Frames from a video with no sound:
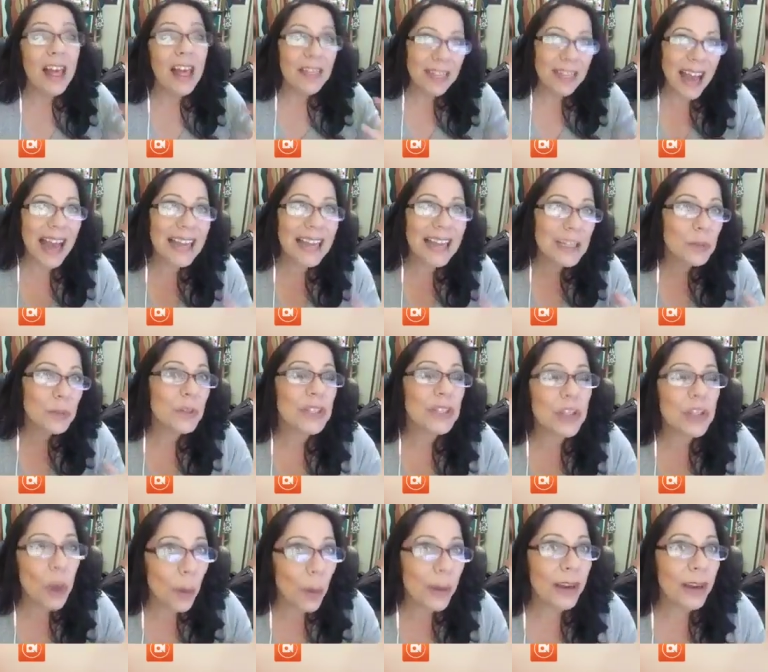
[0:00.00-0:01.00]
That's what's
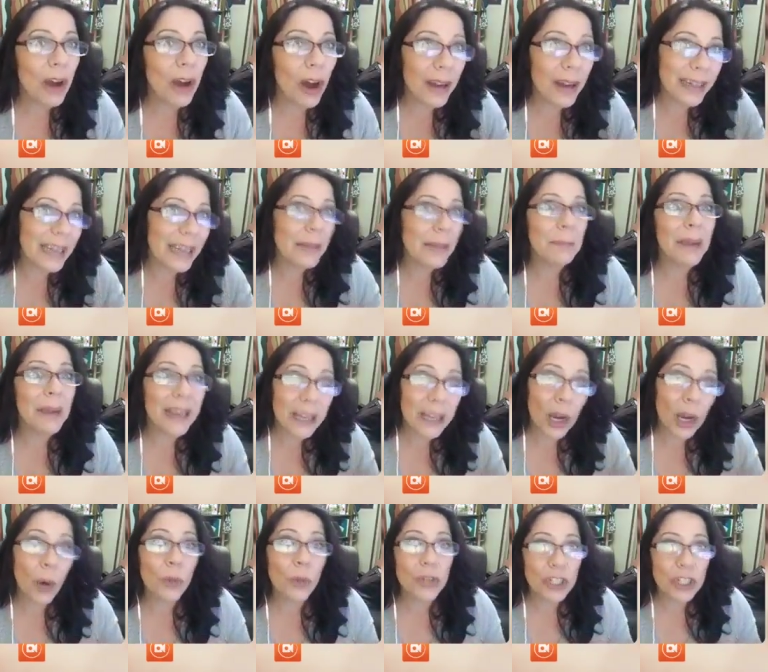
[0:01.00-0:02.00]
going on in my
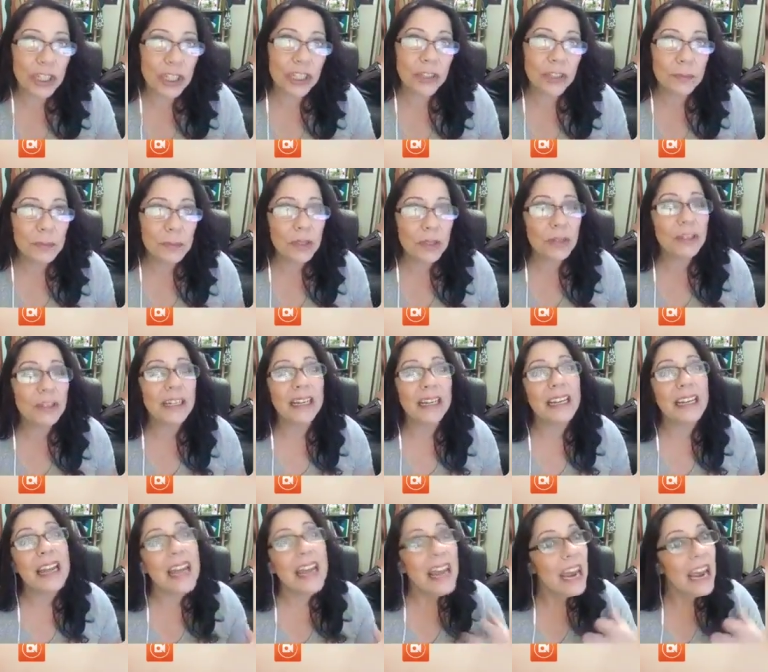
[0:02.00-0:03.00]
coaching community.